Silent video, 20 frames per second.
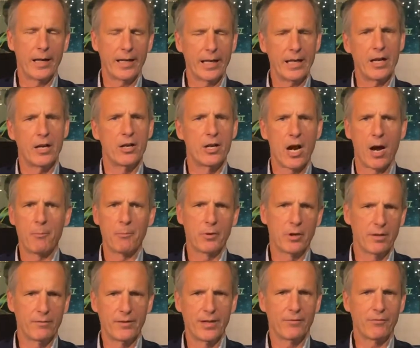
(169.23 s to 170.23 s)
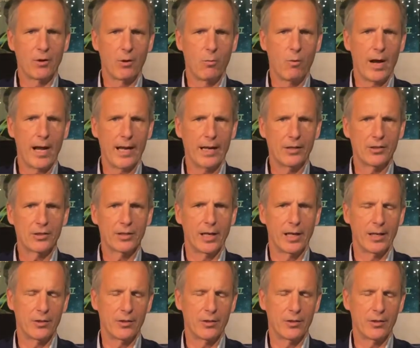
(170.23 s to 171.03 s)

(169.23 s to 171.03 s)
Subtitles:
in a number of different ways.